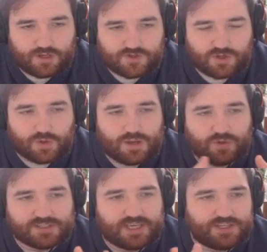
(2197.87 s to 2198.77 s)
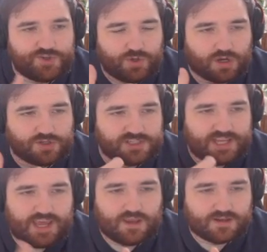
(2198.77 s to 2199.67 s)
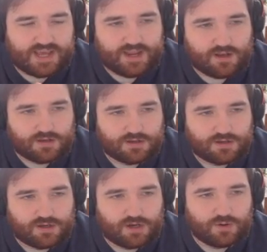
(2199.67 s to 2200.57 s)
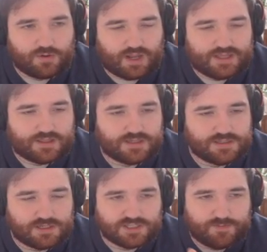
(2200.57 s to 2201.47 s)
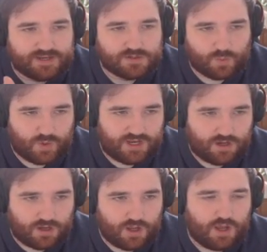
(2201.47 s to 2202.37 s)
So what I will say is you can't just take a deck like this and expect to win.